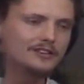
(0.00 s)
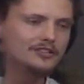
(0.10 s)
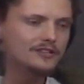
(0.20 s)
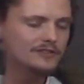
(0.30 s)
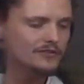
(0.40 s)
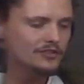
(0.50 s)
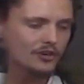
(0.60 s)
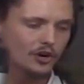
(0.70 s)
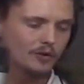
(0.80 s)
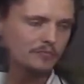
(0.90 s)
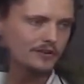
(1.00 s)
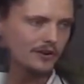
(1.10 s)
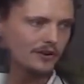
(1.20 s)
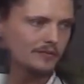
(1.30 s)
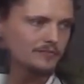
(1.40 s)
she just opened
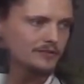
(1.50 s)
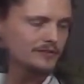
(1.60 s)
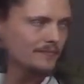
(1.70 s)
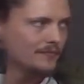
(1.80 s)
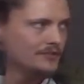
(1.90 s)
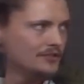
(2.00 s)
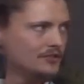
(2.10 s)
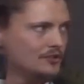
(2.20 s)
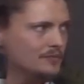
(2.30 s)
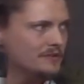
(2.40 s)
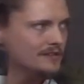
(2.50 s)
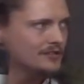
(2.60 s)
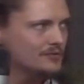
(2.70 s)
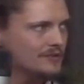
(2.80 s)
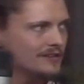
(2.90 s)
her arms, she took me
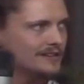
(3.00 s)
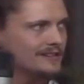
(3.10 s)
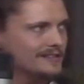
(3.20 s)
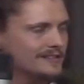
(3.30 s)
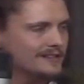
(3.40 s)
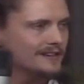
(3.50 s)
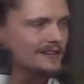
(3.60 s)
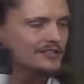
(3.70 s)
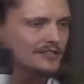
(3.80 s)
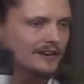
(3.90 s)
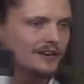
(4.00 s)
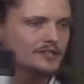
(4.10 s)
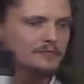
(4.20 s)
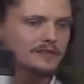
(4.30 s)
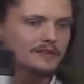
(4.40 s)
into her heart, and she
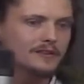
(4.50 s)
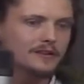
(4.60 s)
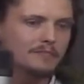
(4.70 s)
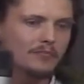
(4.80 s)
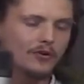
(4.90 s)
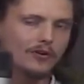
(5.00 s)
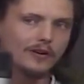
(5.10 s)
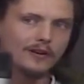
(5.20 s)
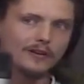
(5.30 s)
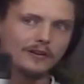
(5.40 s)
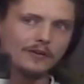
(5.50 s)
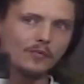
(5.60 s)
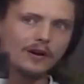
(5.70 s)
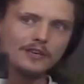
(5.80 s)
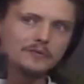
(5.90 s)
asked me, Boy,
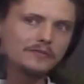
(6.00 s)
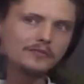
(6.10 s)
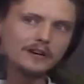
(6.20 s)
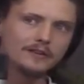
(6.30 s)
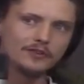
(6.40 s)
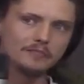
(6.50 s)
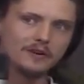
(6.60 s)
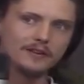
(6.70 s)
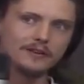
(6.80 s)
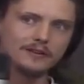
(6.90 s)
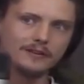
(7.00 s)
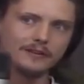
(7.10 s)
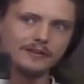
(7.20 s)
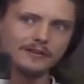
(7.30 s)
why are you afraid of your mother?